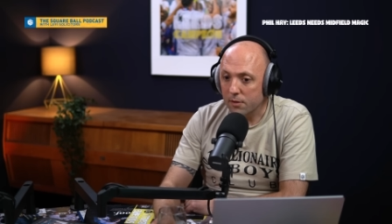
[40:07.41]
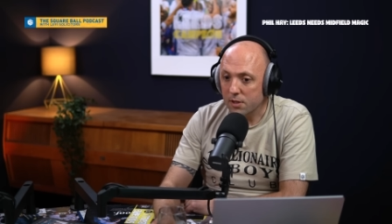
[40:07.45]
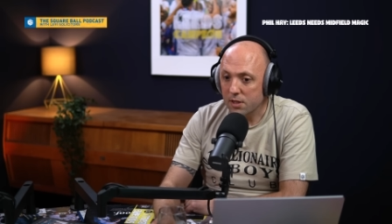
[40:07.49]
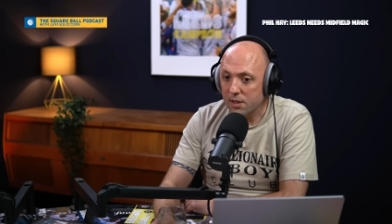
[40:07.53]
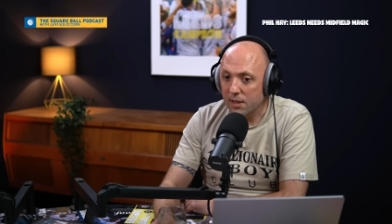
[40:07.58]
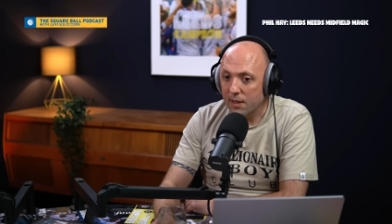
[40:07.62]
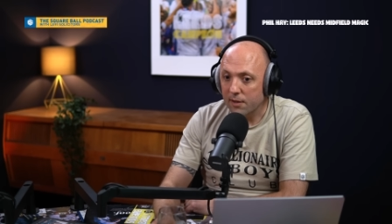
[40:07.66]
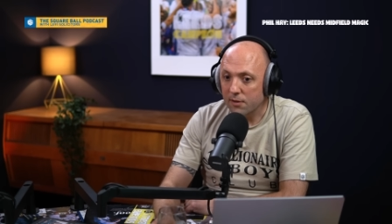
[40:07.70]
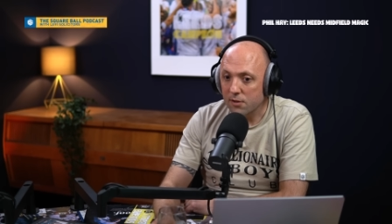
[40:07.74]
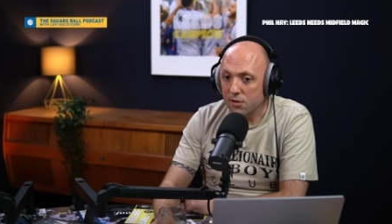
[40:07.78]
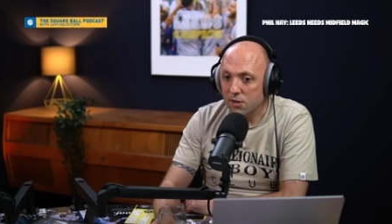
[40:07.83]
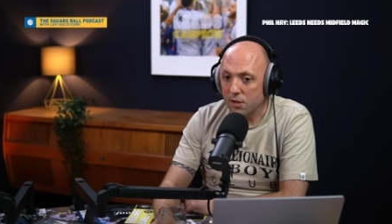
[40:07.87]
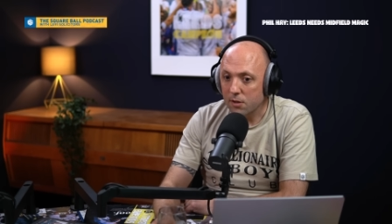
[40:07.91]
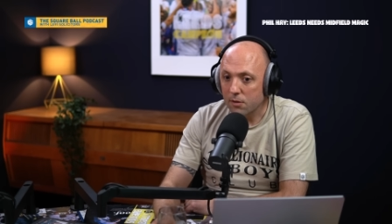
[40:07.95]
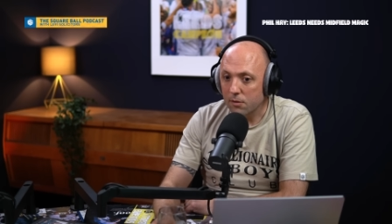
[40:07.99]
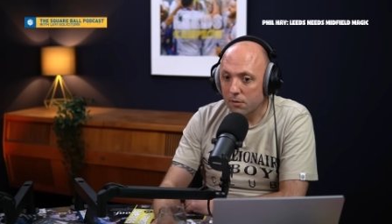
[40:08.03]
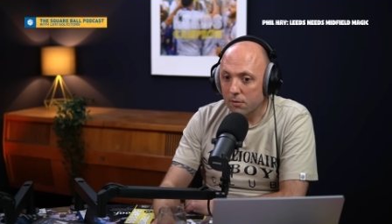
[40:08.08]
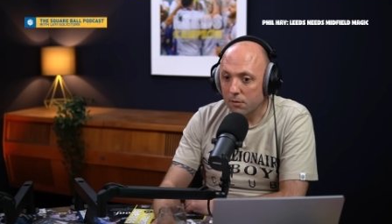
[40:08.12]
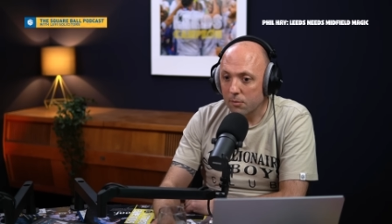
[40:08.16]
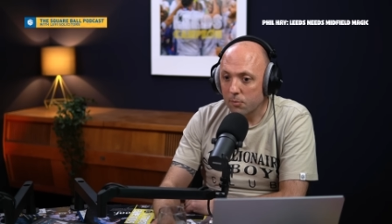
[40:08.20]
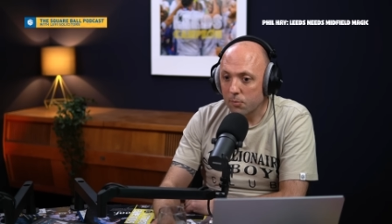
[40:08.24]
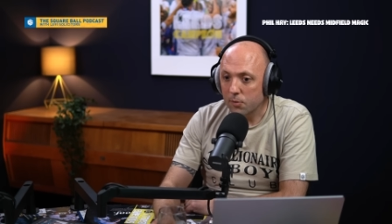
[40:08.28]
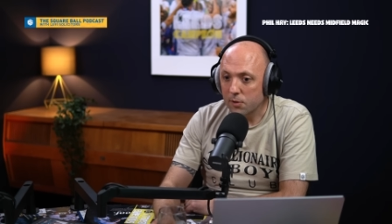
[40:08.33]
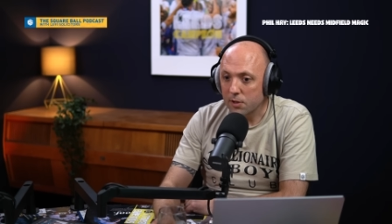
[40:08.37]
stands out
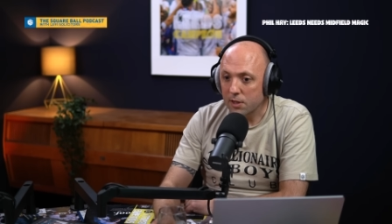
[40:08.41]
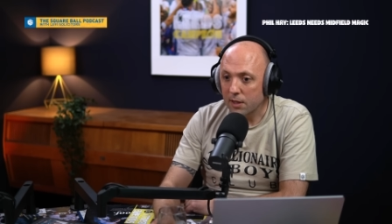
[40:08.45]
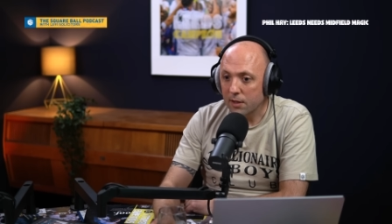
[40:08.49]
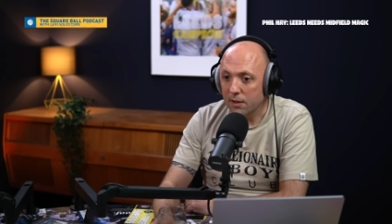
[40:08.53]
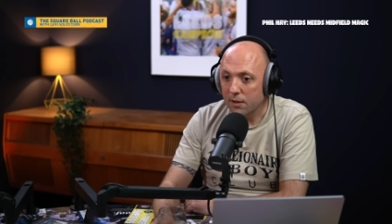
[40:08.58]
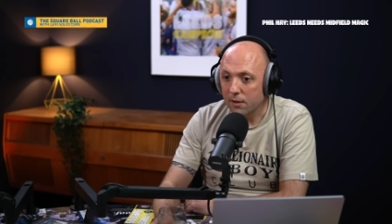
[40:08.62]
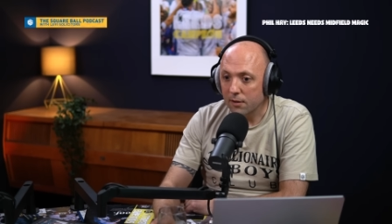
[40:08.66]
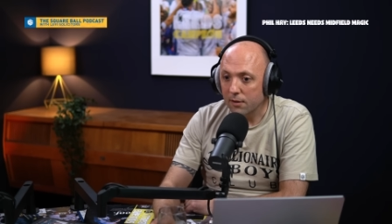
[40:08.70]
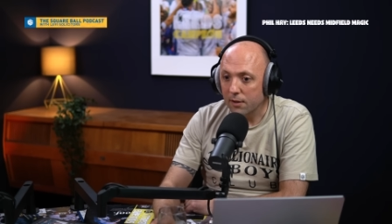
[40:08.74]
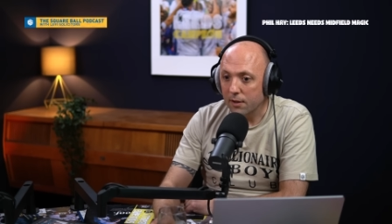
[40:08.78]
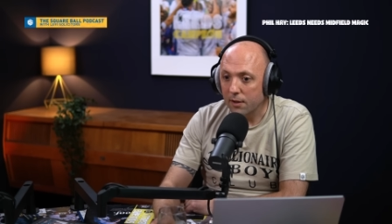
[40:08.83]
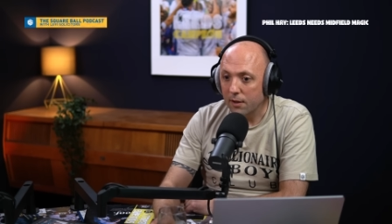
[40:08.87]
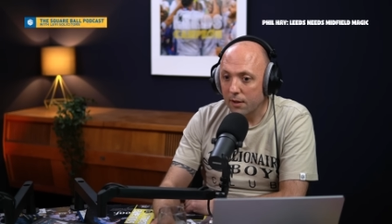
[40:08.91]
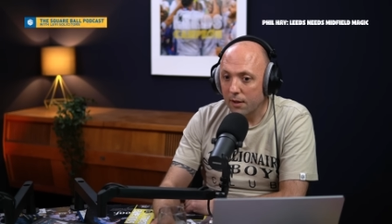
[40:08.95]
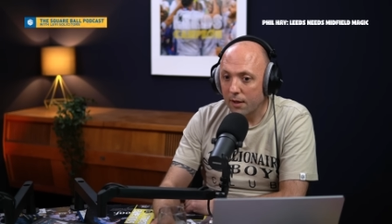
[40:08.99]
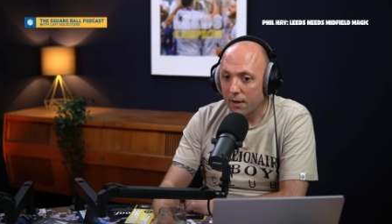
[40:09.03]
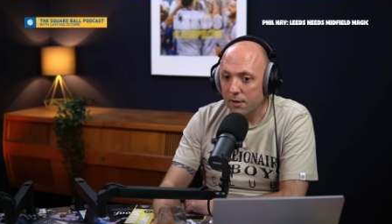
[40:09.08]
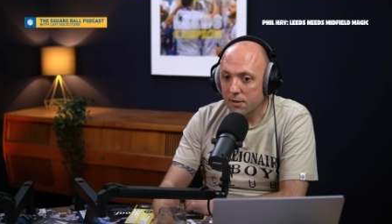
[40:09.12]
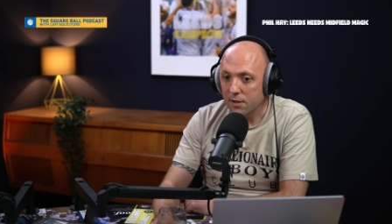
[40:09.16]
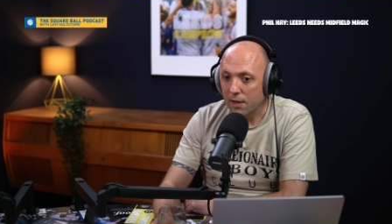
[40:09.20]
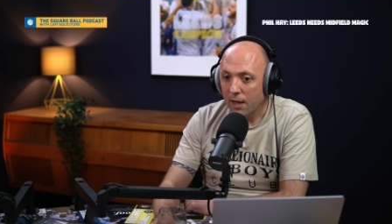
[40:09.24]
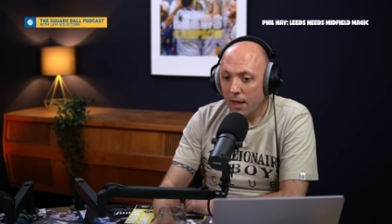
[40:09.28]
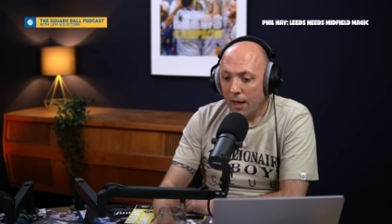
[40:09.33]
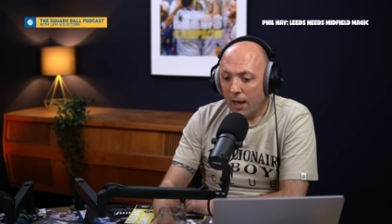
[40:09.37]
particularly
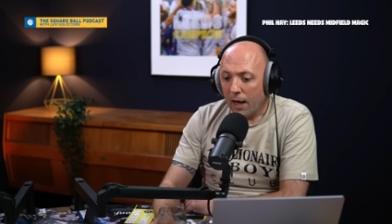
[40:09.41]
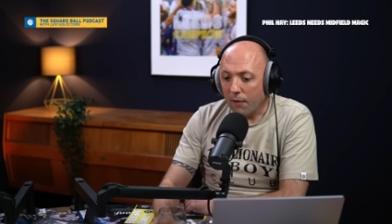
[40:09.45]
as,